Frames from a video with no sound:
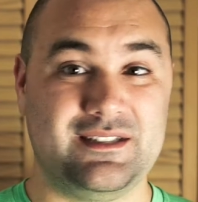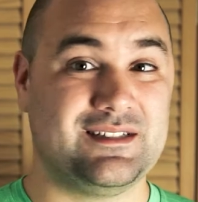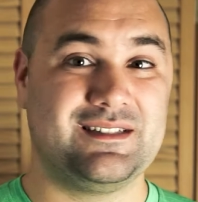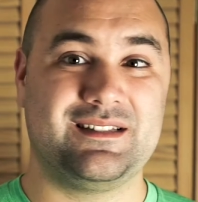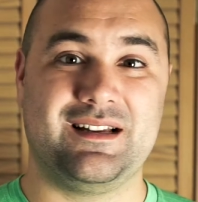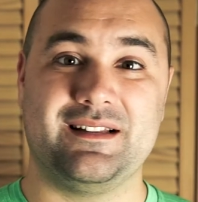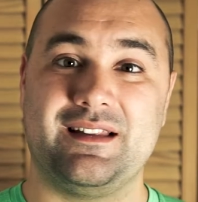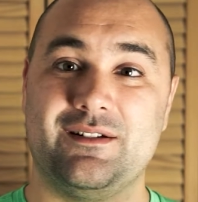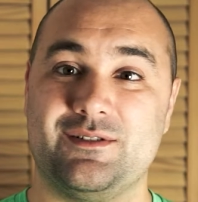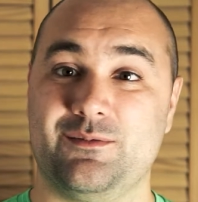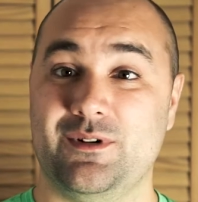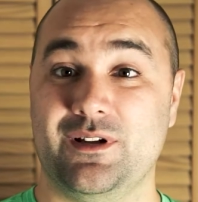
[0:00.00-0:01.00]
I just thought that
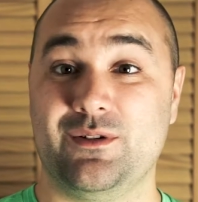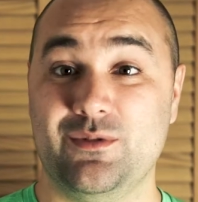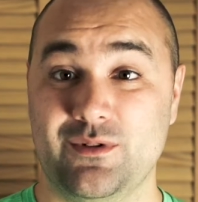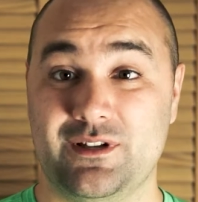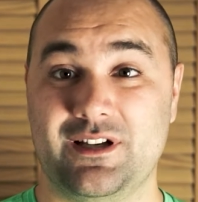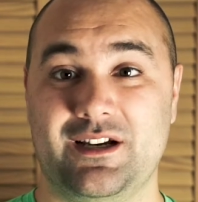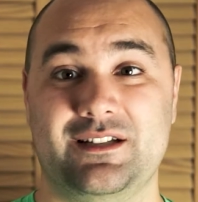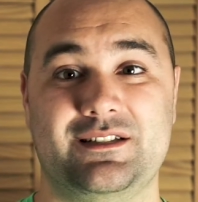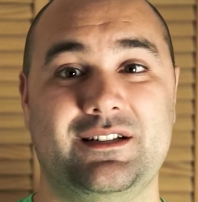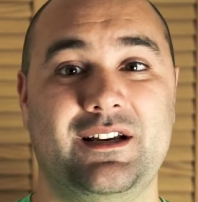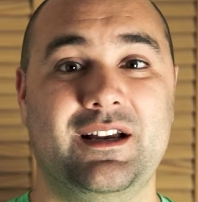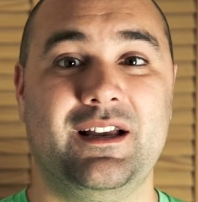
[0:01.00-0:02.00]
was a really cool
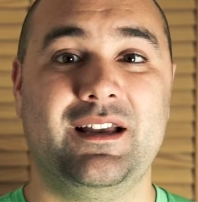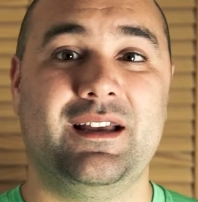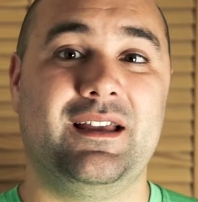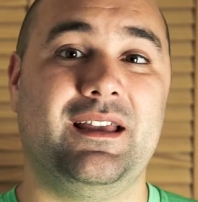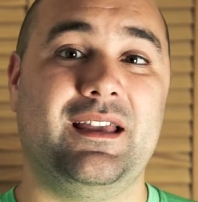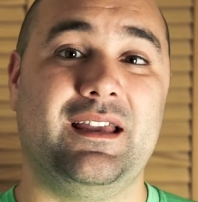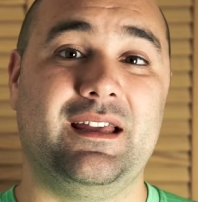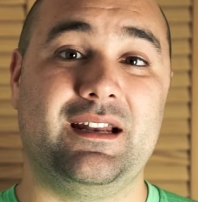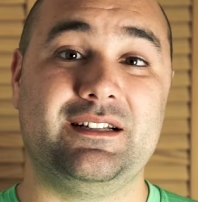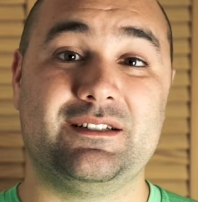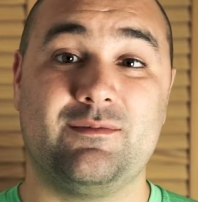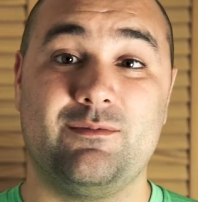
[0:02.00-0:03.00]
touch, and I
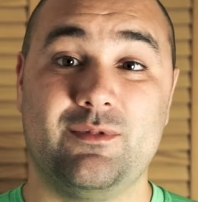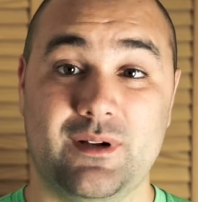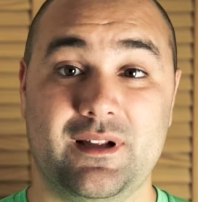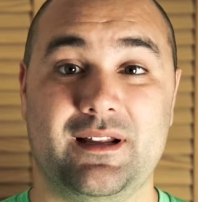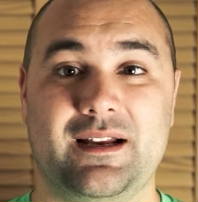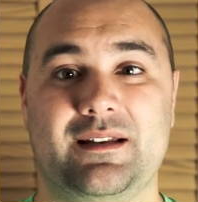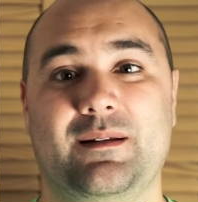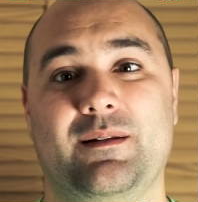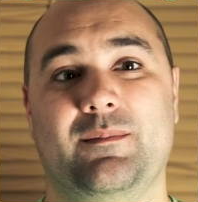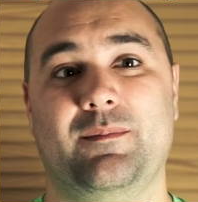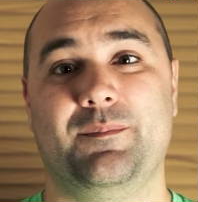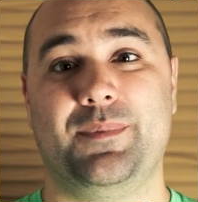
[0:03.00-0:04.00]
just really liked it.
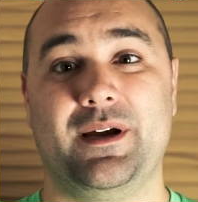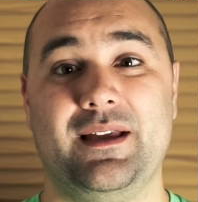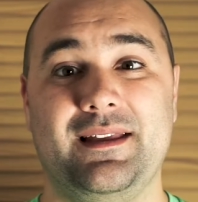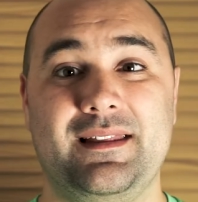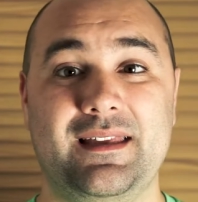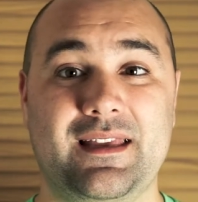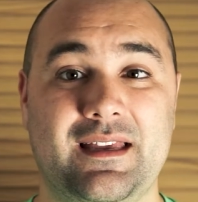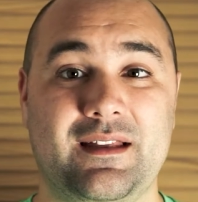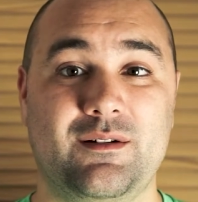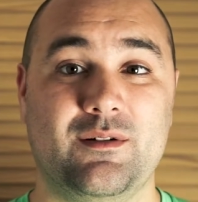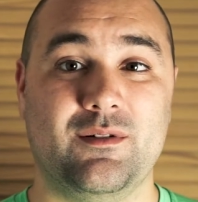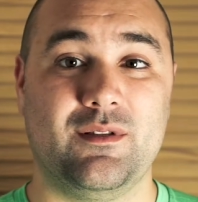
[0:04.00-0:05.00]
But in the
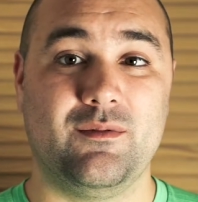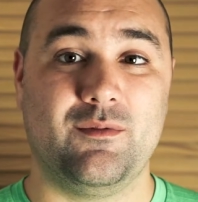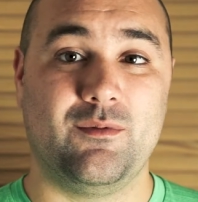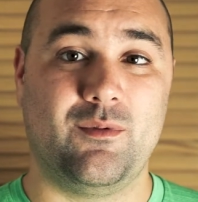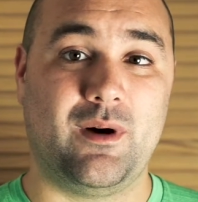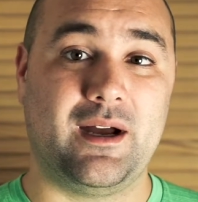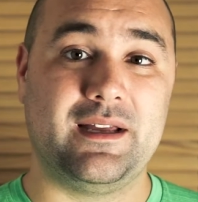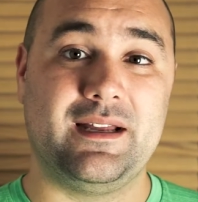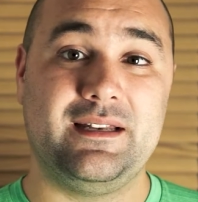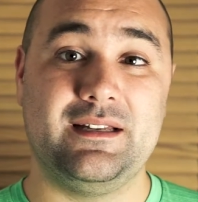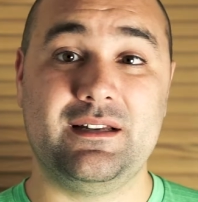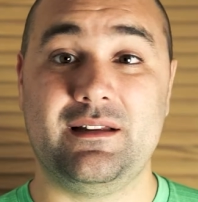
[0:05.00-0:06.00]
end, why I
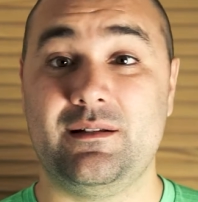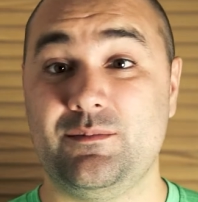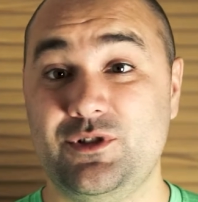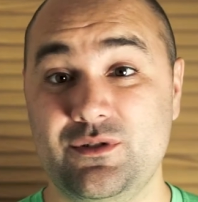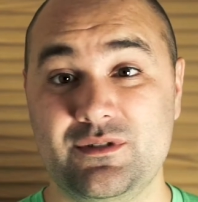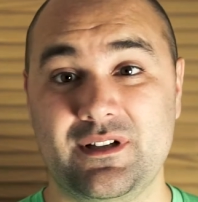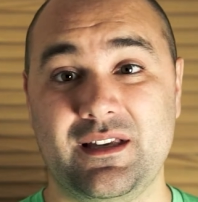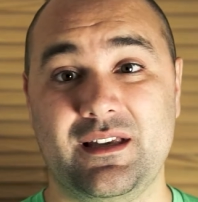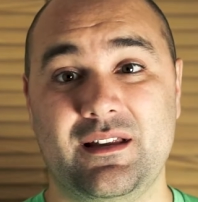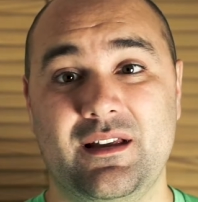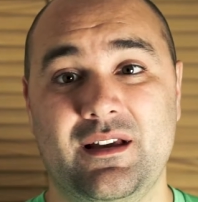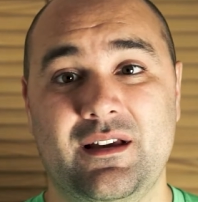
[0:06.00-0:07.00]
didn't end up choosing
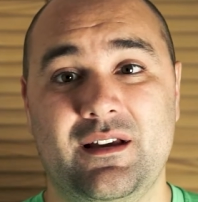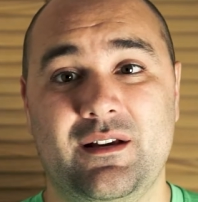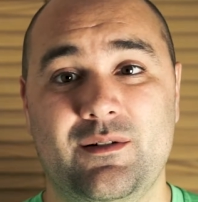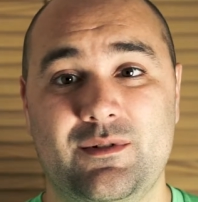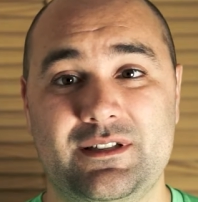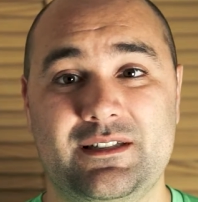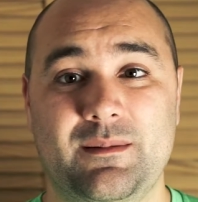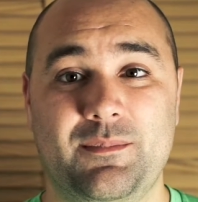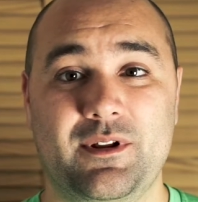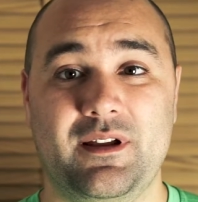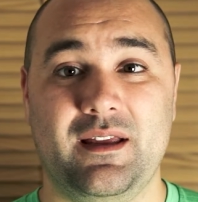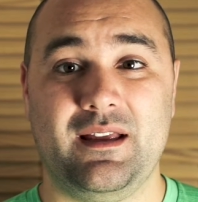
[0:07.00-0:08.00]
it was
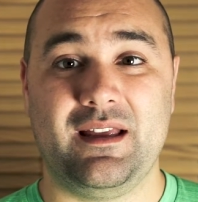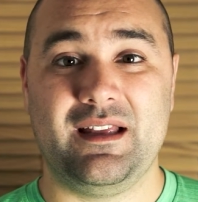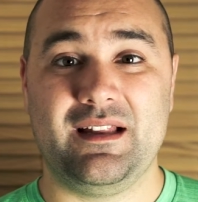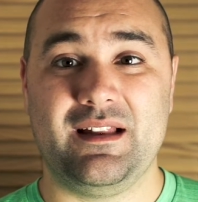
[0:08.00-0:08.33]
simply